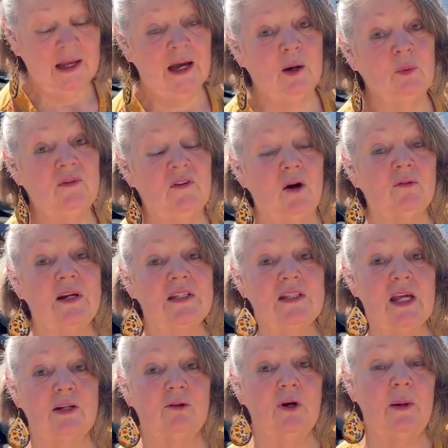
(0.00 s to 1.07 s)
And we've already
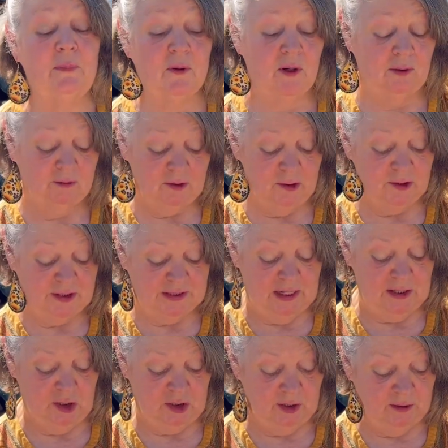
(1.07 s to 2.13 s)
set her up her own little
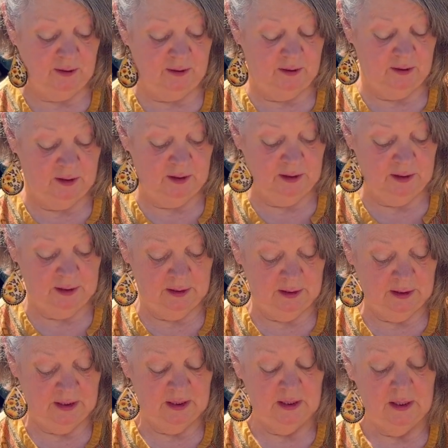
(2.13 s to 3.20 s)
station.
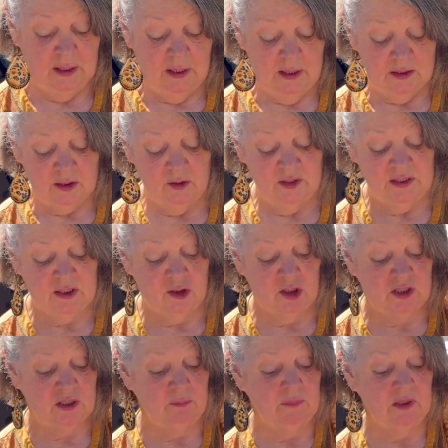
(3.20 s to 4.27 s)
So this is
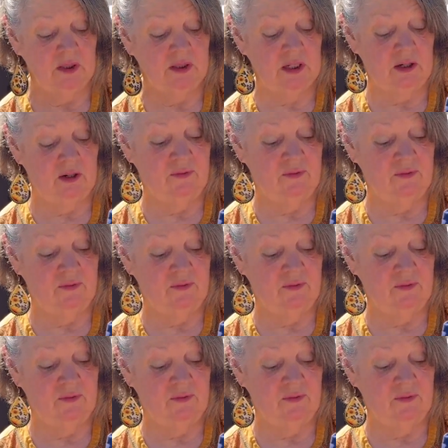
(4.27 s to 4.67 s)
just some military